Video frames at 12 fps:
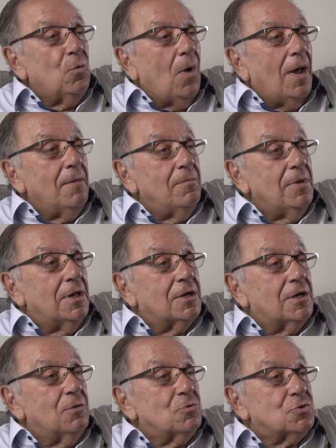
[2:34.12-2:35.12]
white beard,
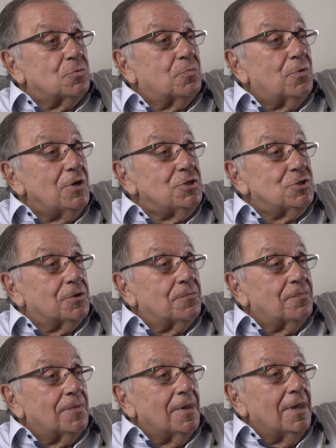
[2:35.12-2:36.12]
and he was a preacher.
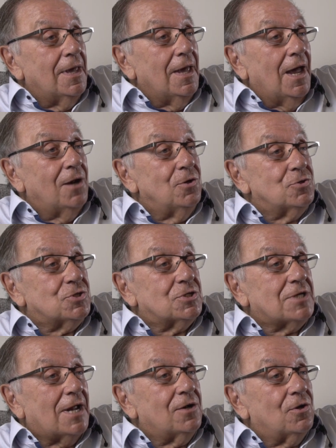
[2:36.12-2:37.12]
And he used to
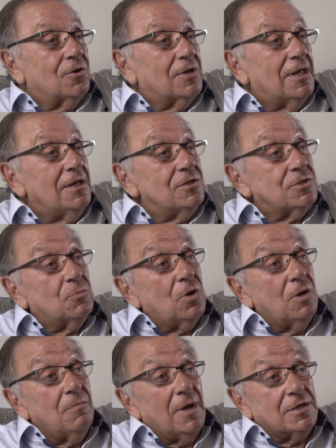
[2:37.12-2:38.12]
stand on the hills. We're
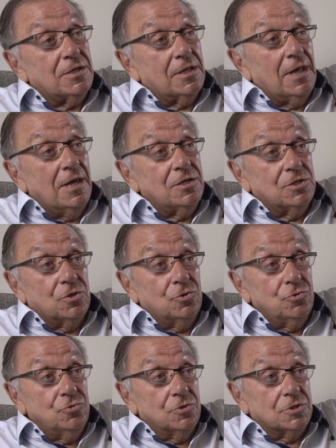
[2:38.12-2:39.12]
going back to the
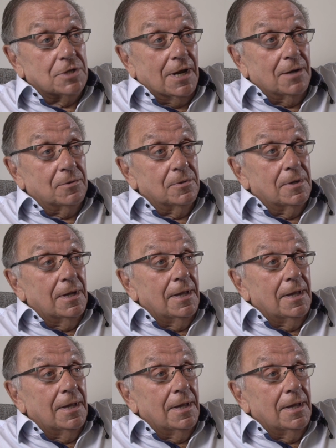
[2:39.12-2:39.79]
1800s now.